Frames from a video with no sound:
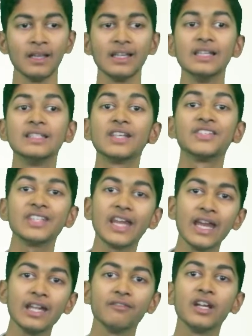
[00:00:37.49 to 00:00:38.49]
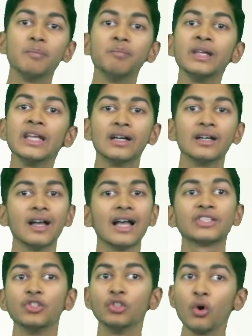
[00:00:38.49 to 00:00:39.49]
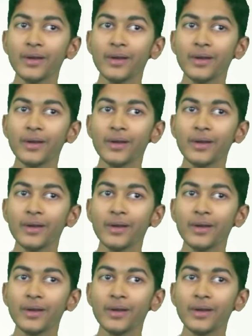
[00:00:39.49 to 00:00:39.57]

It's a state where a player has no